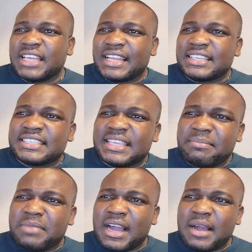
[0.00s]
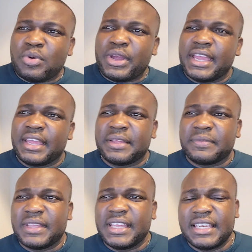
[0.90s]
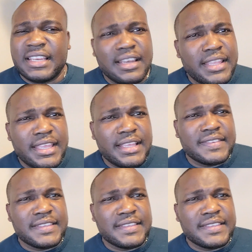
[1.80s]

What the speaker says: and Zimbabwe in the league